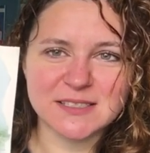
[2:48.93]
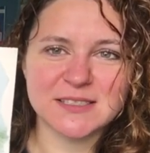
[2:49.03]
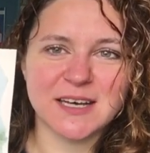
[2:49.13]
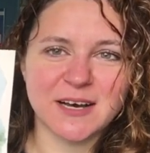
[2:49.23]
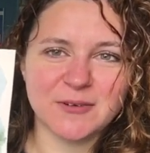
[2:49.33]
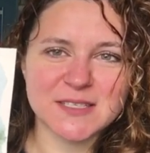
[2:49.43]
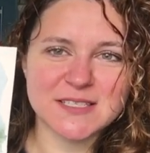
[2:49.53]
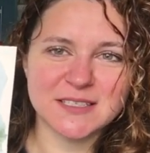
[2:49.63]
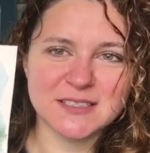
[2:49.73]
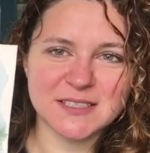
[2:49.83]
I was
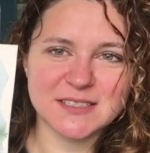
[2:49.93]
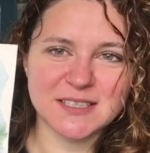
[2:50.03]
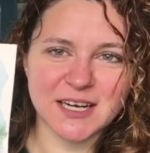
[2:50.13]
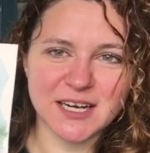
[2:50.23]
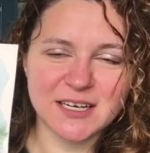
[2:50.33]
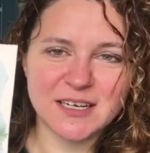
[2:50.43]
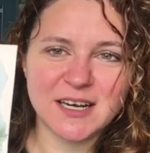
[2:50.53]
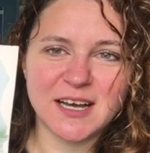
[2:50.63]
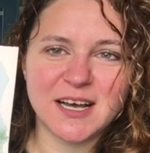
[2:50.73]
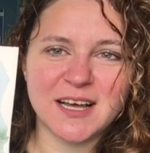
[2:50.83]
sitting there
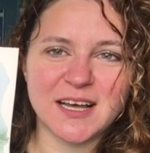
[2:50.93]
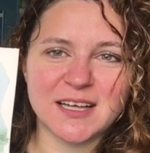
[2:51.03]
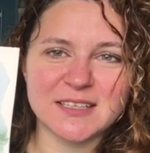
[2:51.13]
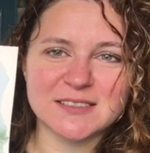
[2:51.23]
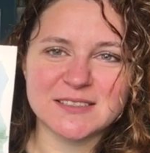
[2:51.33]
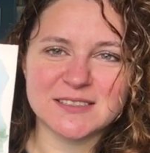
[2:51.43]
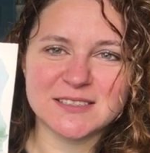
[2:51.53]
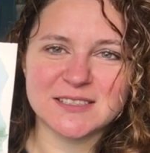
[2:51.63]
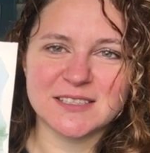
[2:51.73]
and